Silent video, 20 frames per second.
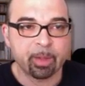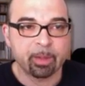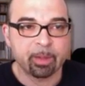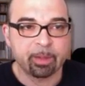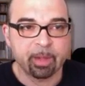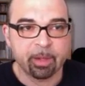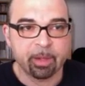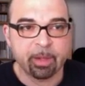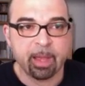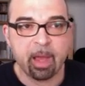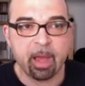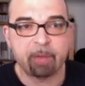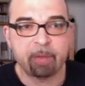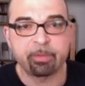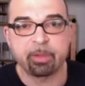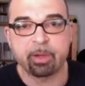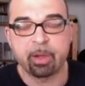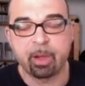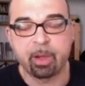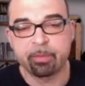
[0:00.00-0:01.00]
there you have
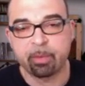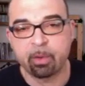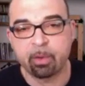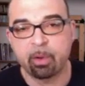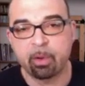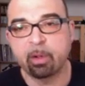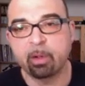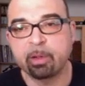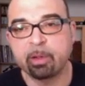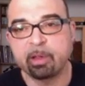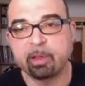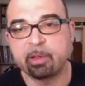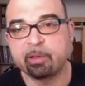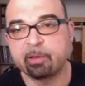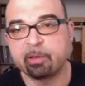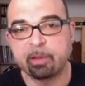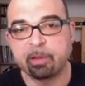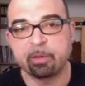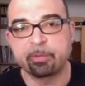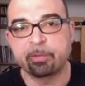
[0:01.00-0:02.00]
it. You have all
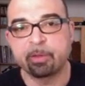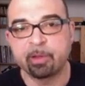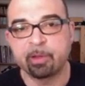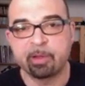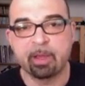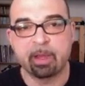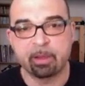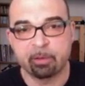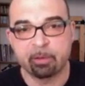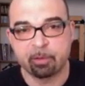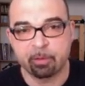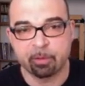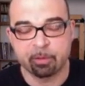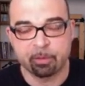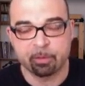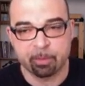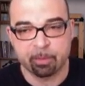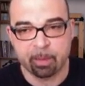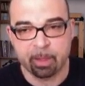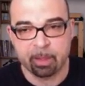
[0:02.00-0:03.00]
these different
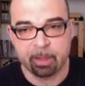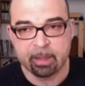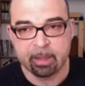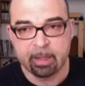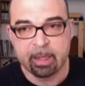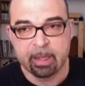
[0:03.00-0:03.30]
textures, right?